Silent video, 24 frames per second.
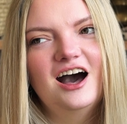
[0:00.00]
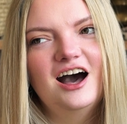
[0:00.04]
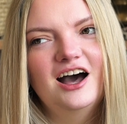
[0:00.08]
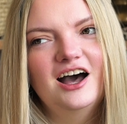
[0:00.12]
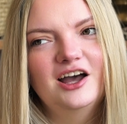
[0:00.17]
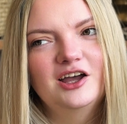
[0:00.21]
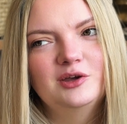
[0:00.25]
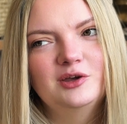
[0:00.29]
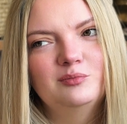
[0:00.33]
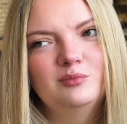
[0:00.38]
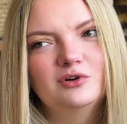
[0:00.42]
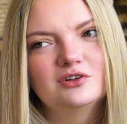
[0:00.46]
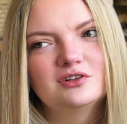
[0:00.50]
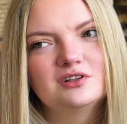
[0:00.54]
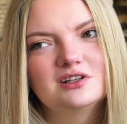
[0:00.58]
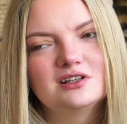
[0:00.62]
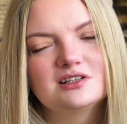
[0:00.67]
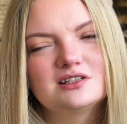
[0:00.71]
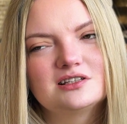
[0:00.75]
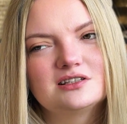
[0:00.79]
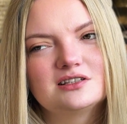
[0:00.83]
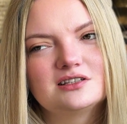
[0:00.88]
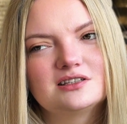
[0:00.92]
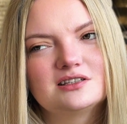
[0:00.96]
I bought
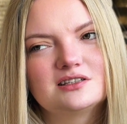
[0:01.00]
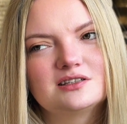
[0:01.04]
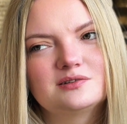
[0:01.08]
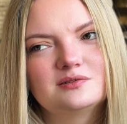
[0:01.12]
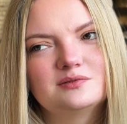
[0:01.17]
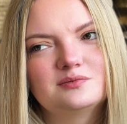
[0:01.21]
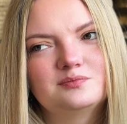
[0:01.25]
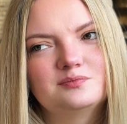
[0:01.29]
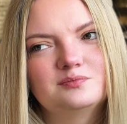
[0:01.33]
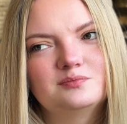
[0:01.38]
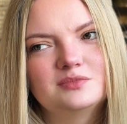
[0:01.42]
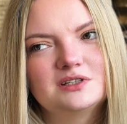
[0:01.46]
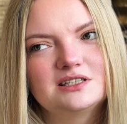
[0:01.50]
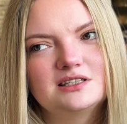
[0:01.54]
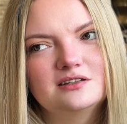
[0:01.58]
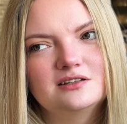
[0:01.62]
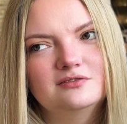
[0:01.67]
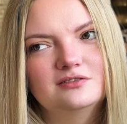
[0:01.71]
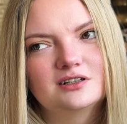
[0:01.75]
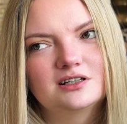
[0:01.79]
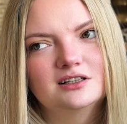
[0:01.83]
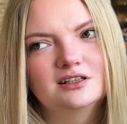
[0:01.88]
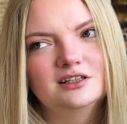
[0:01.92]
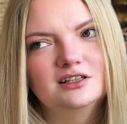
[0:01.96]
this
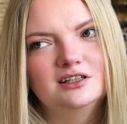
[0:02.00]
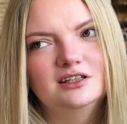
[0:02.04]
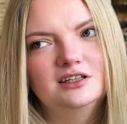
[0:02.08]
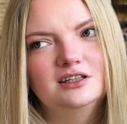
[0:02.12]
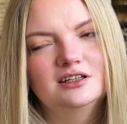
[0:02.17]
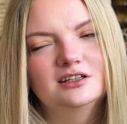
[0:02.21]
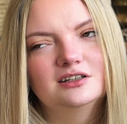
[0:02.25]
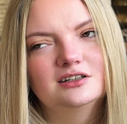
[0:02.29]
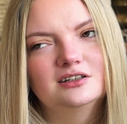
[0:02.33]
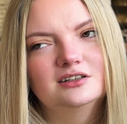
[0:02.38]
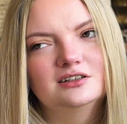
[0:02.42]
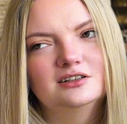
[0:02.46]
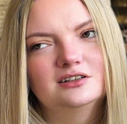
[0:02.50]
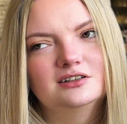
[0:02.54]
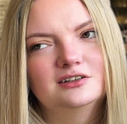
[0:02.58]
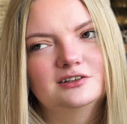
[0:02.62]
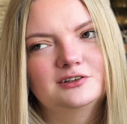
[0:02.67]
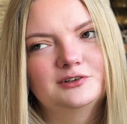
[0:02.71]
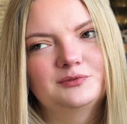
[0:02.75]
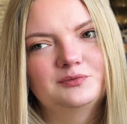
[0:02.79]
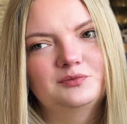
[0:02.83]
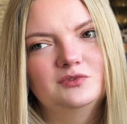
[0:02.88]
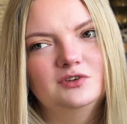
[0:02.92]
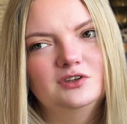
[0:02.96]
specifically
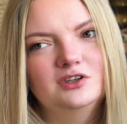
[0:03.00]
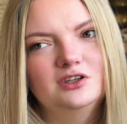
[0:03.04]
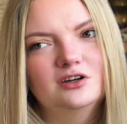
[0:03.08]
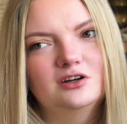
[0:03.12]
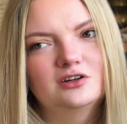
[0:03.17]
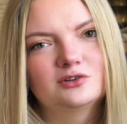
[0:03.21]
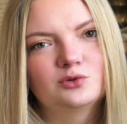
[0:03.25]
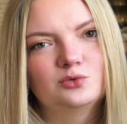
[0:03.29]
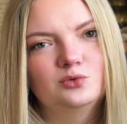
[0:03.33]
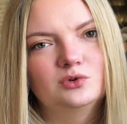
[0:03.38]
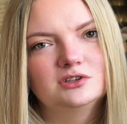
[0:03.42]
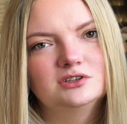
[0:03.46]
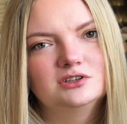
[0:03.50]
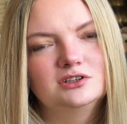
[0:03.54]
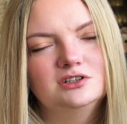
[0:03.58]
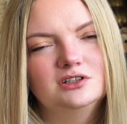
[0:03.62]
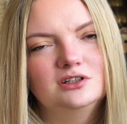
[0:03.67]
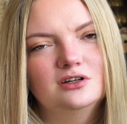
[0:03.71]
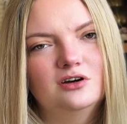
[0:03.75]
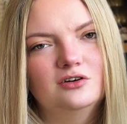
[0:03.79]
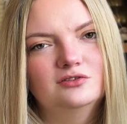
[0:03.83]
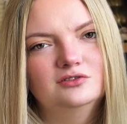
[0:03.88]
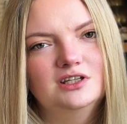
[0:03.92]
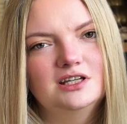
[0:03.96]
yarn quantity
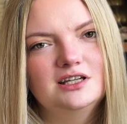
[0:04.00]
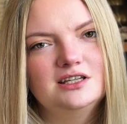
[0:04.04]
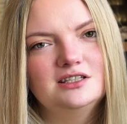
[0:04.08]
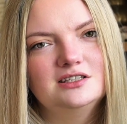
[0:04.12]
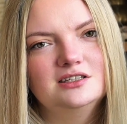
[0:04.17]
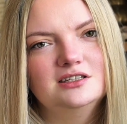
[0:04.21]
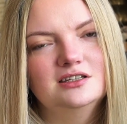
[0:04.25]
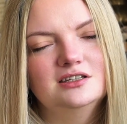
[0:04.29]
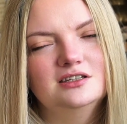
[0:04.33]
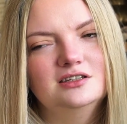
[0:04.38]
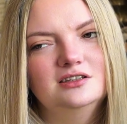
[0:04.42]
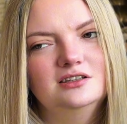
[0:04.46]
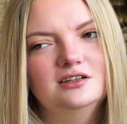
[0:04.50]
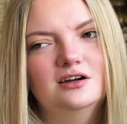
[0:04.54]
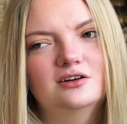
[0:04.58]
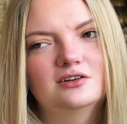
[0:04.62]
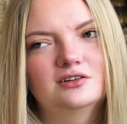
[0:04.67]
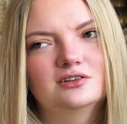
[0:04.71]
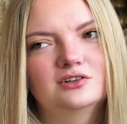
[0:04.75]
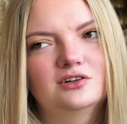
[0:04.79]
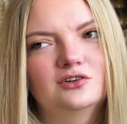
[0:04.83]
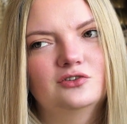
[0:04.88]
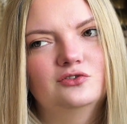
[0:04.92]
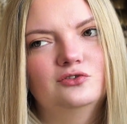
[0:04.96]
of daisy
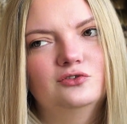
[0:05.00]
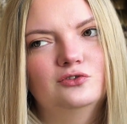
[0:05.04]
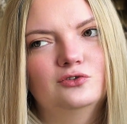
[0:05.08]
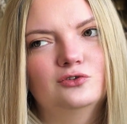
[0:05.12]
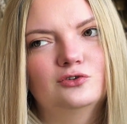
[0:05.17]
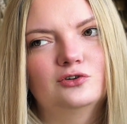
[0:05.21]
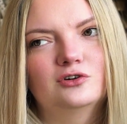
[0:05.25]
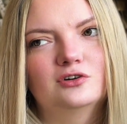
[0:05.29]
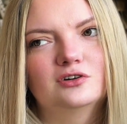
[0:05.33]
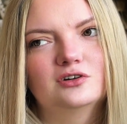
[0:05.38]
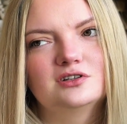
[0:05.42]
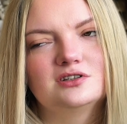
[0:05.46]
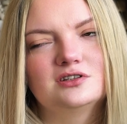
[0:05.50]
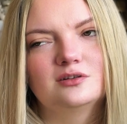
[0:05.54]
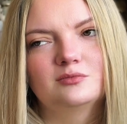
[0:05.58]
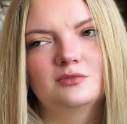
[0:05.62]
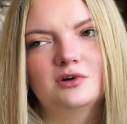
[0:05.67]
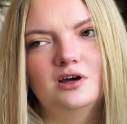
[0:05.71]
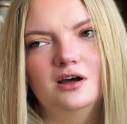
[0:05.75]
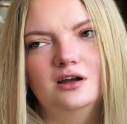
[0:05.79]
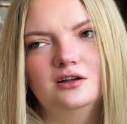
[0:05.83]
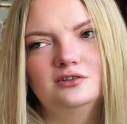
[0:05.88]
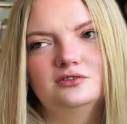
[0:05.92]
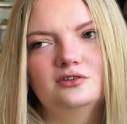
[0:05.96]
yarn for some
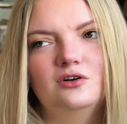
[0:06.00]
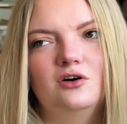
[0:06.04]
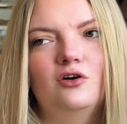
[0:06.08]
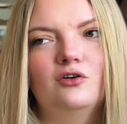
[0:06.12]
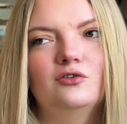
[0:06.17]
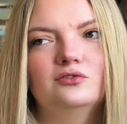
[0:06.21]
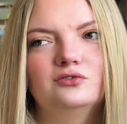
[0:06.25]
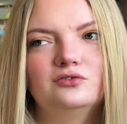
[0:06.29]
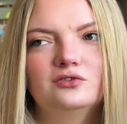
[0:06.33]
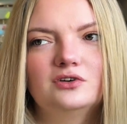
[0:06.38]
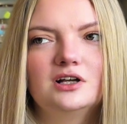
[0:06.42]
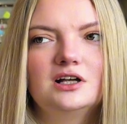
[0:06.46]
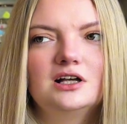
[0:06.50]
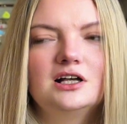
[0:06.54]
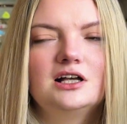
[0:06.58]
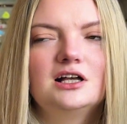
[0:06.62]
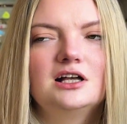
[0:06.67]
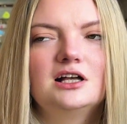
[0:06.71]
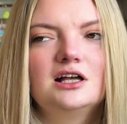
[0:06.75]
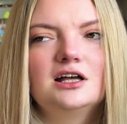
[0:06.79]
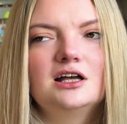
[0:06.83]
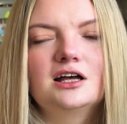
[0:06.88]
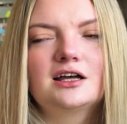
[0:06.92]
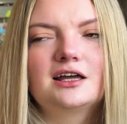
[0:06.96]
kind of
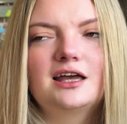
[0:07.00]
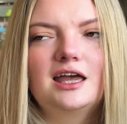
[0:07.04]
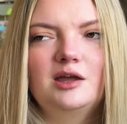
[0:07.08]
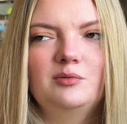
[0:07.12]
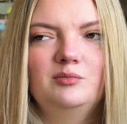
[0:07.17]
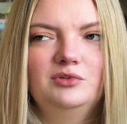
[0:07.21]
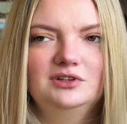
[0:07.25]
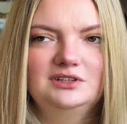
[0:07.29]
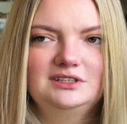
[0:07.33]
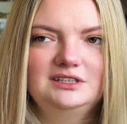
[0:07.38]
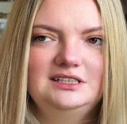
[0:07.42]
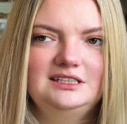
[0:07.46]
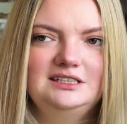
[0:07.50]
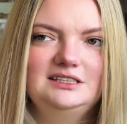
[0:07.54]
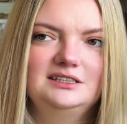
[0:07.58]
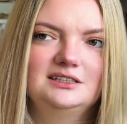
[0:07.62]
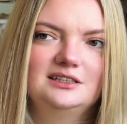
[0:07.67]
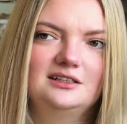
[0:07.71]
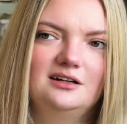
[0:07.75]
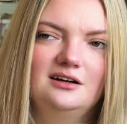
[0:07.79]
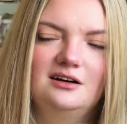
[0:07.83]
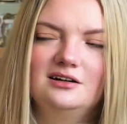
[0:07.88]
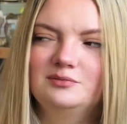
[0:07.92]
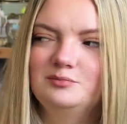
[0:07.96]
cable knitting
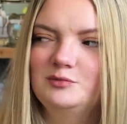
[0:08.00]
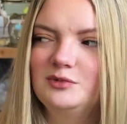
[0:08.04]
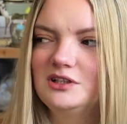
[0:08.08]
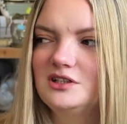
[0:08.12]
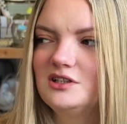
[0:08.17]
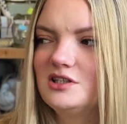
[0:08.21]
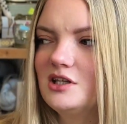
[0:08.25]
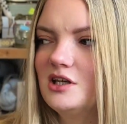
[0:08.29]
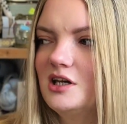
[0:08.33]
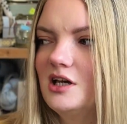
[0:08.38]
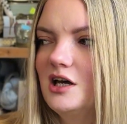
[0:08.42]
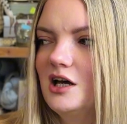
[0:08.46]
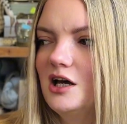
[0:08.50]
garment.